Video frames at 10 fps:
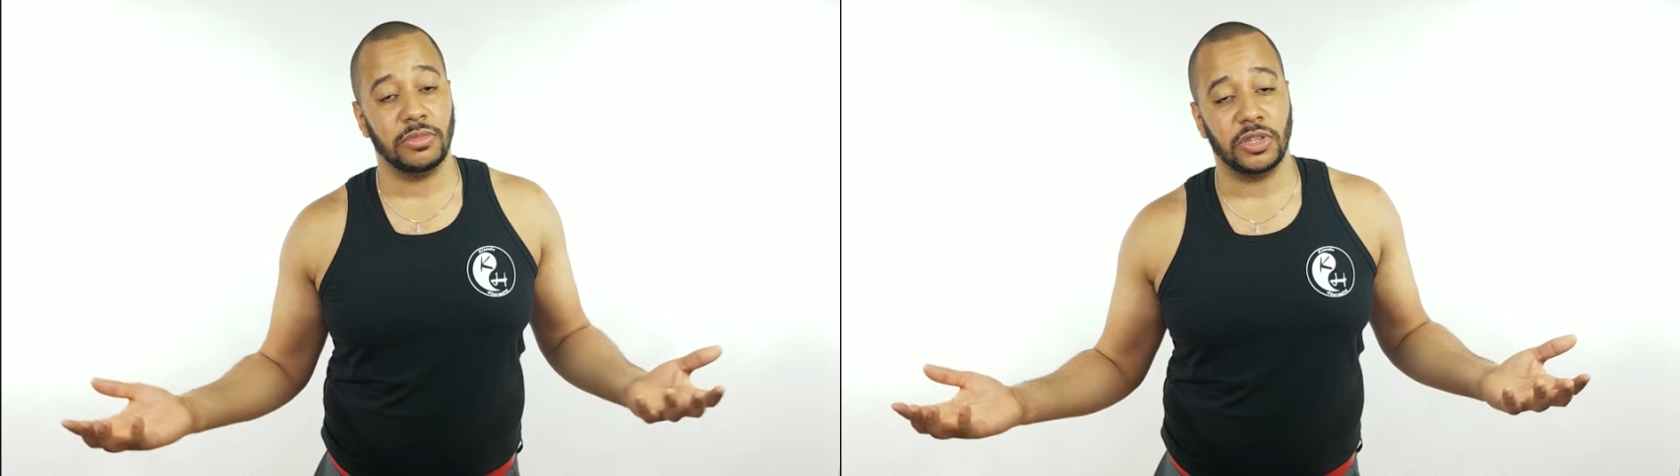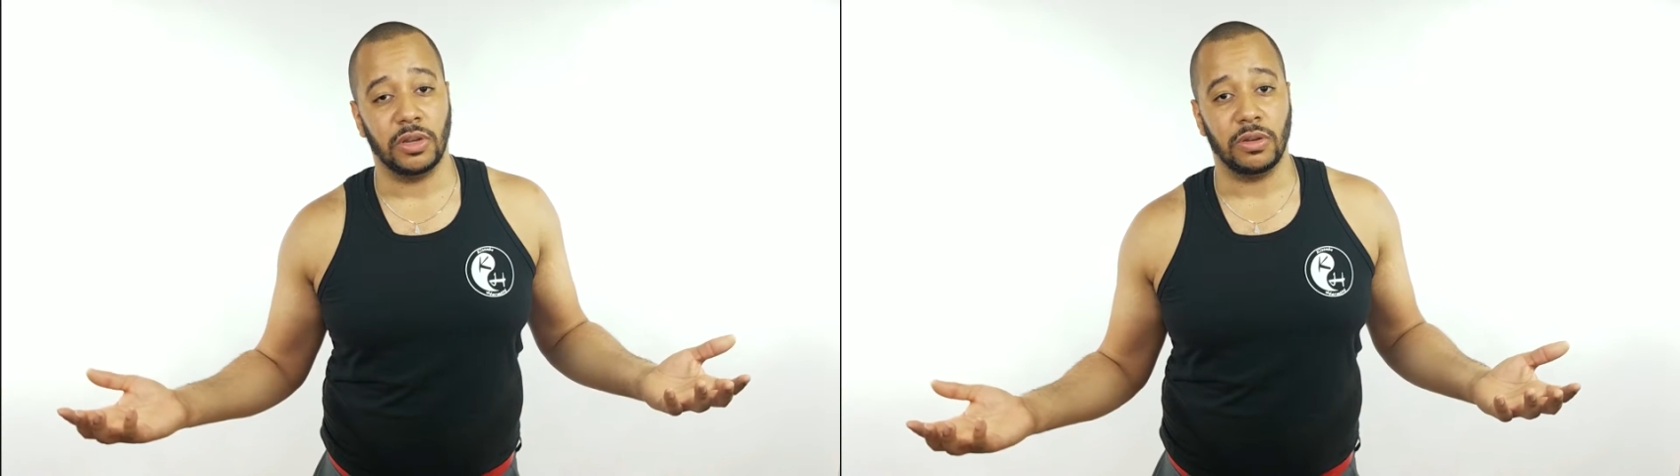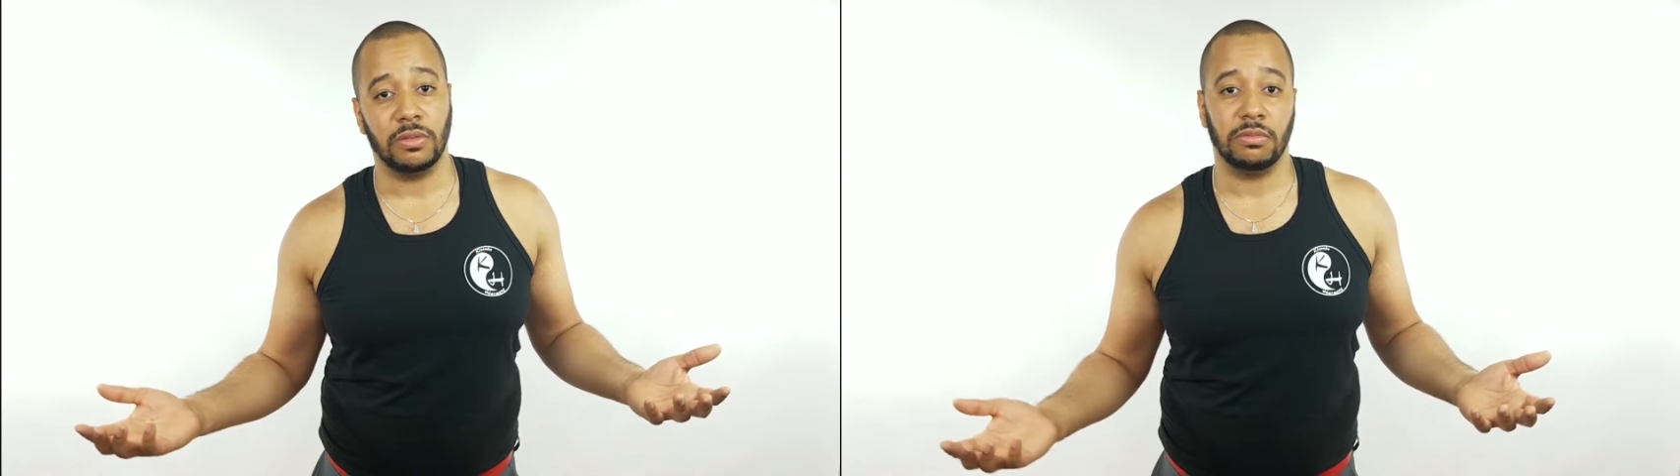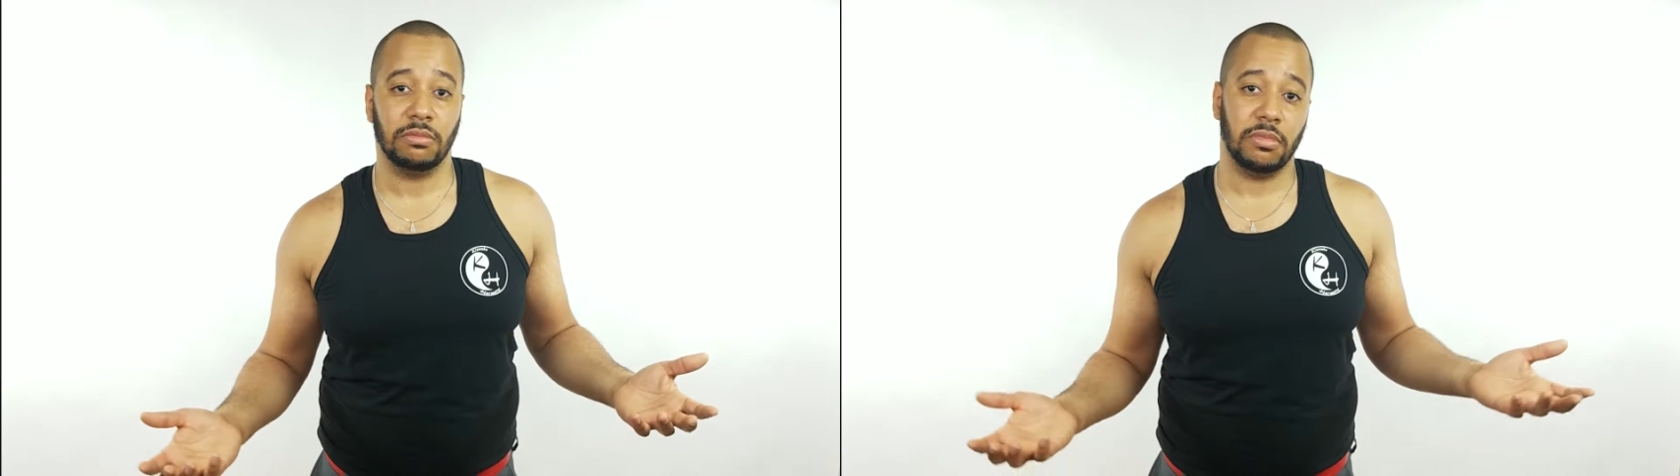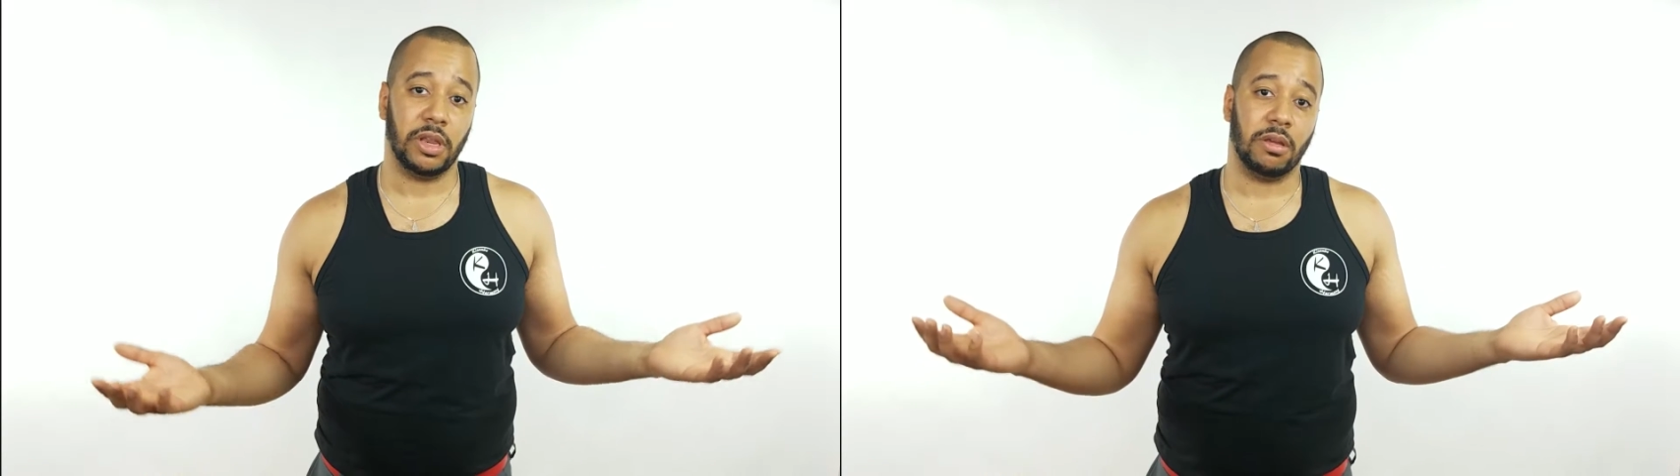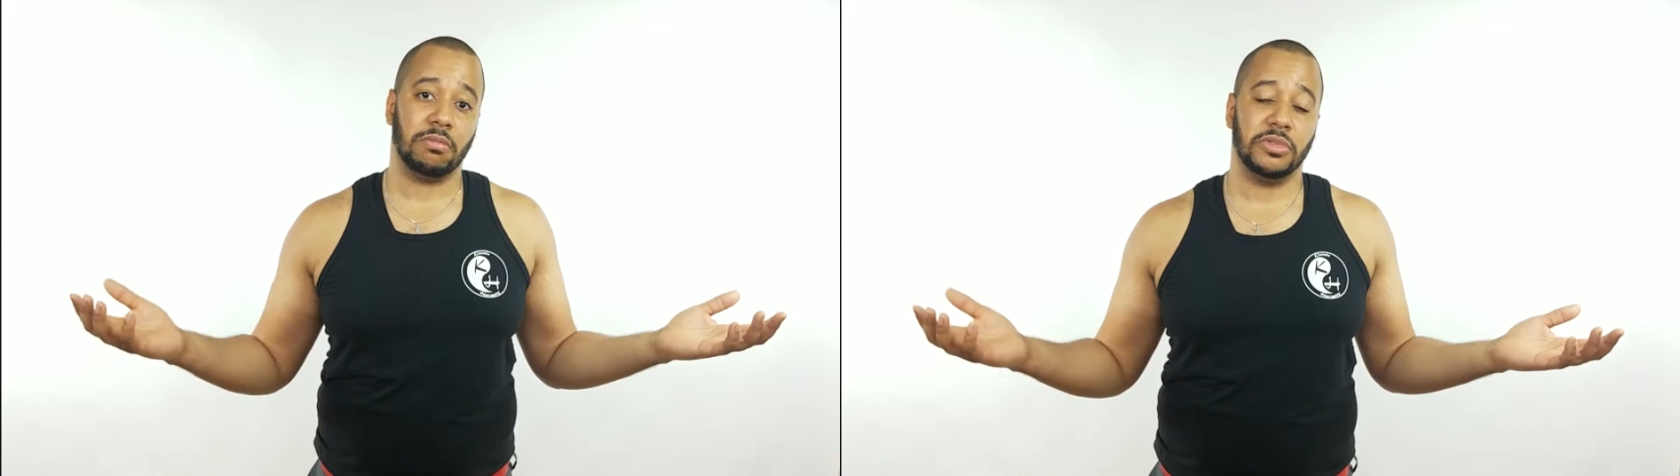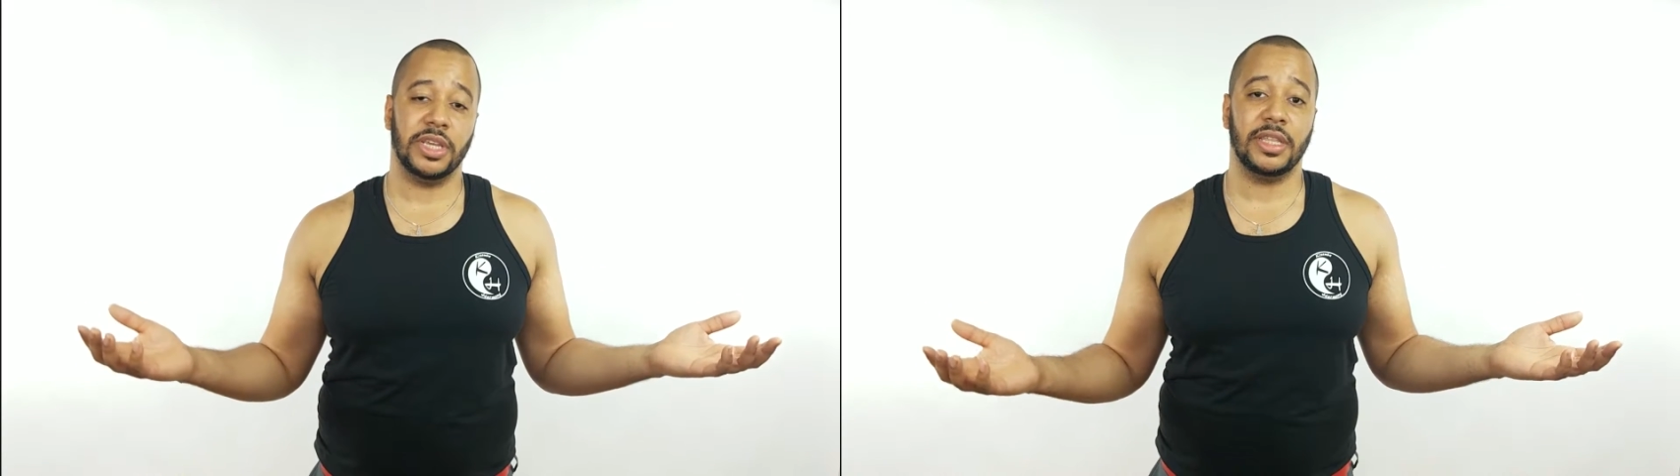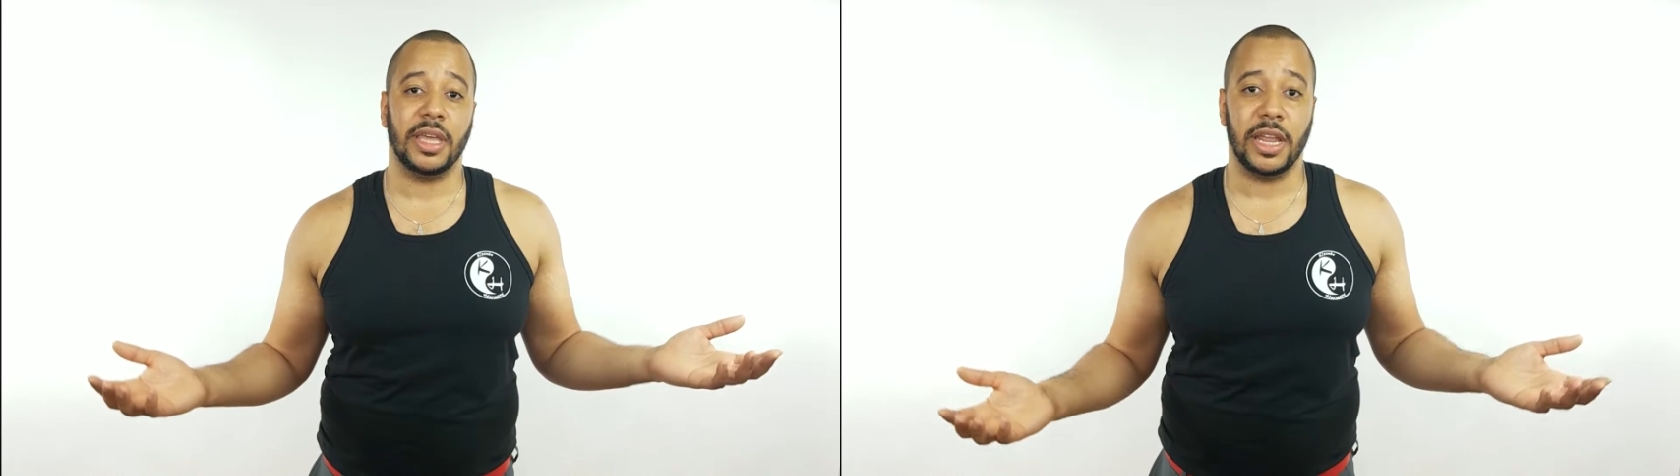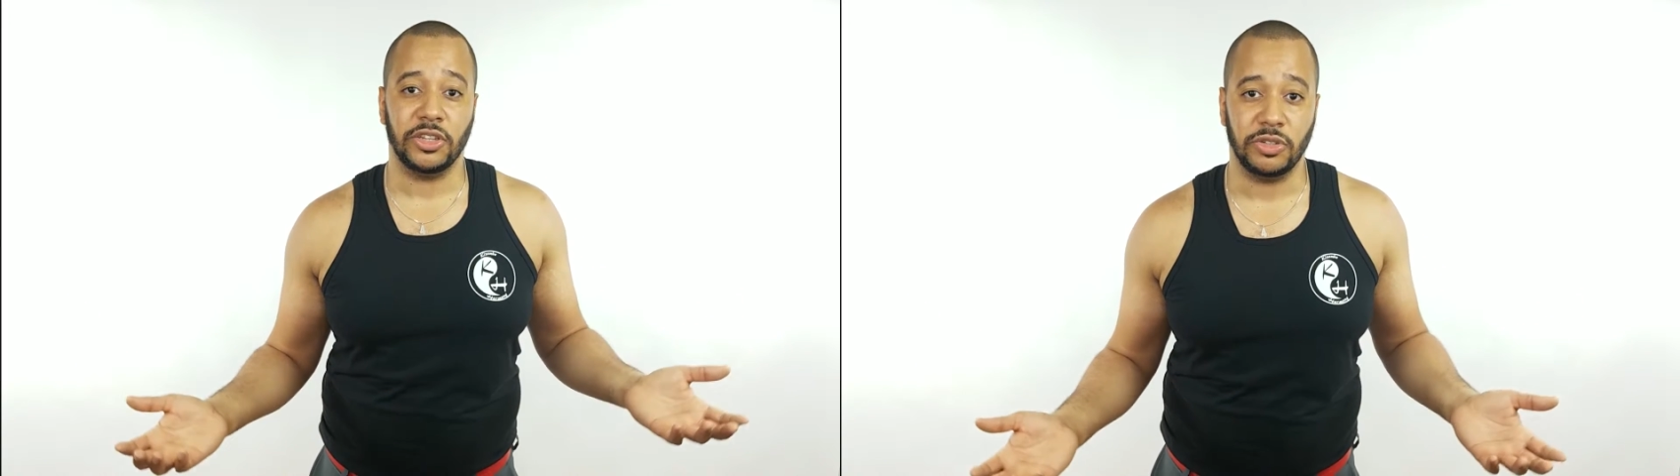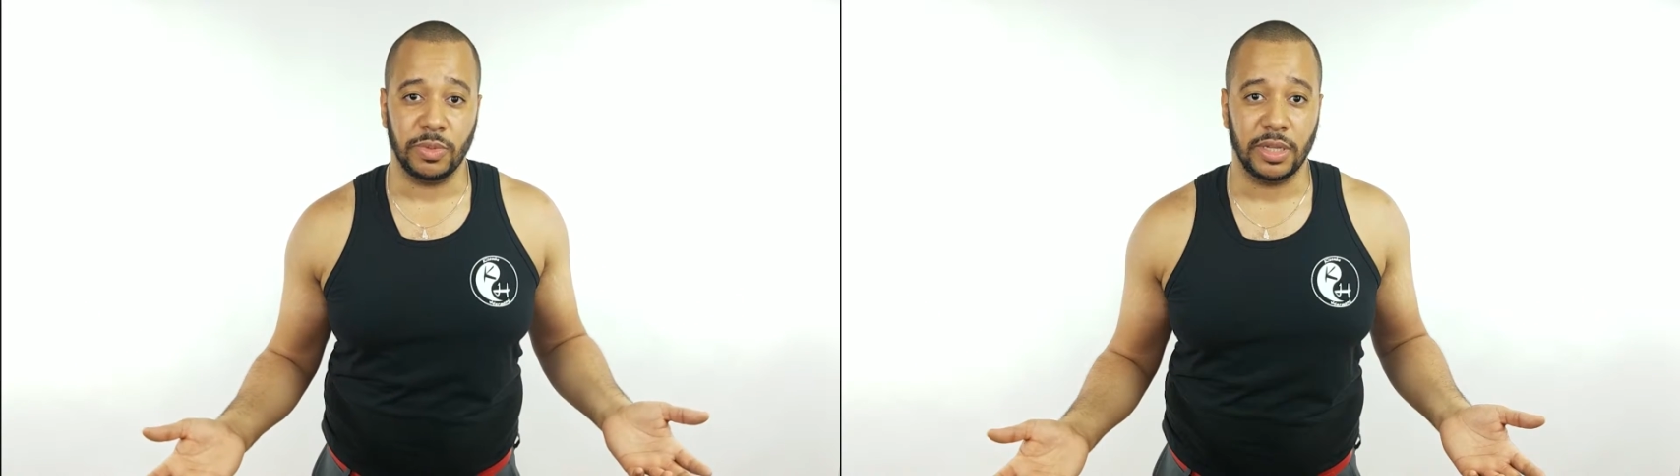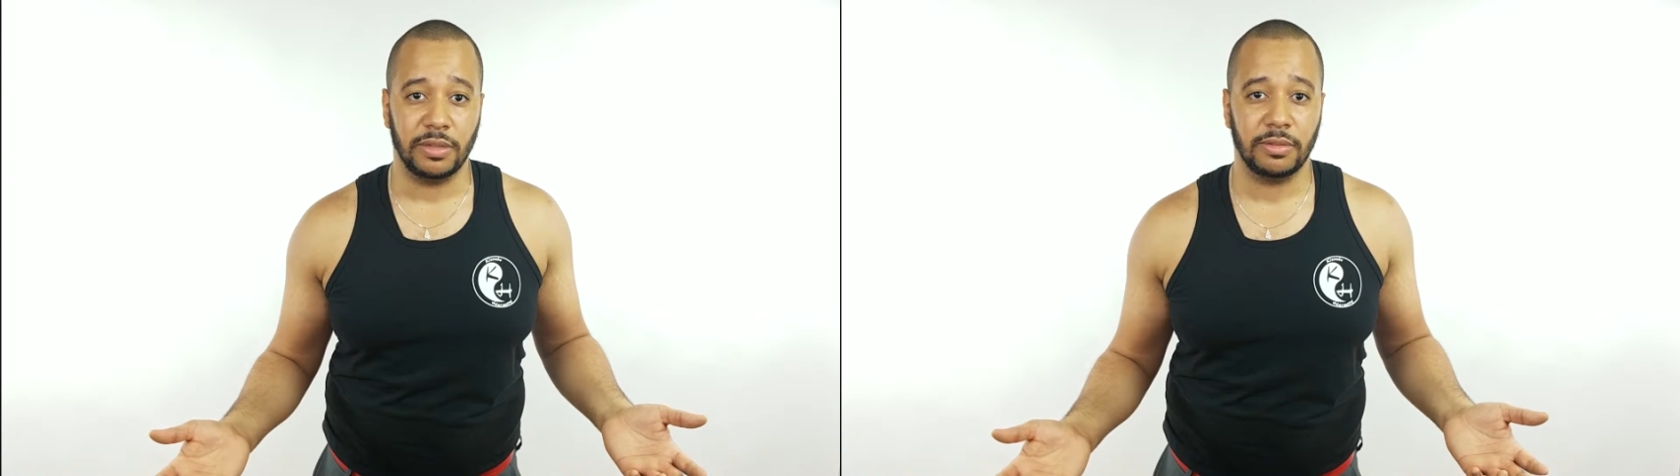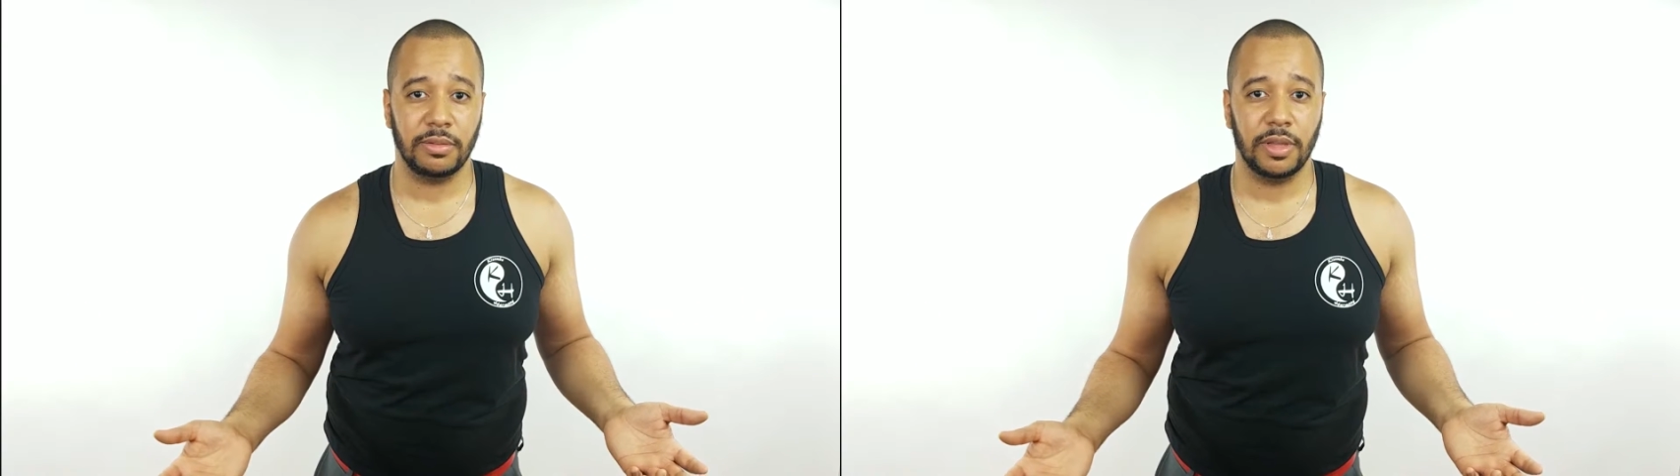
So, take that as you will.